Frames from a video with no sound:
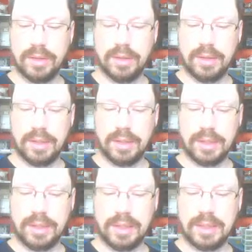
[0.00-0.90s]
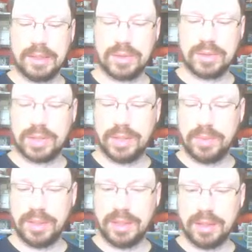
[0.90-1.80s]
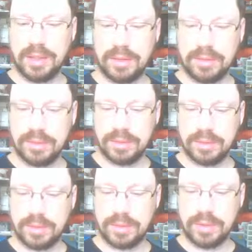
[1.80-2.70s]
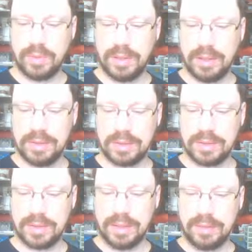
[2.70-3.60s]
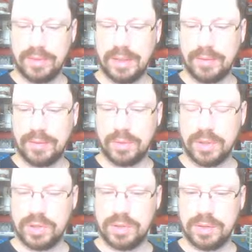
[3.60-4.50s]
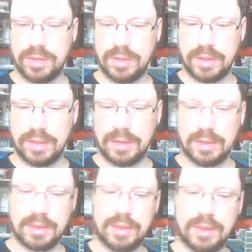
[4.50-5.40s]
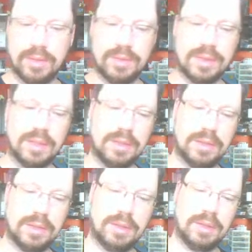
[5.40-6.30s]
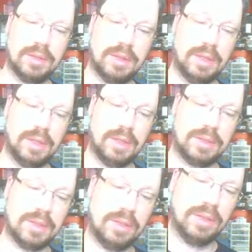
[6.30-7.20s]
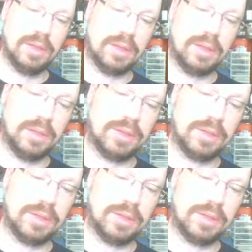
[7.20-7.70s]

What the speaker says: I try to be there when they read it, so that if they have questions, I can understand. And it's good. It's good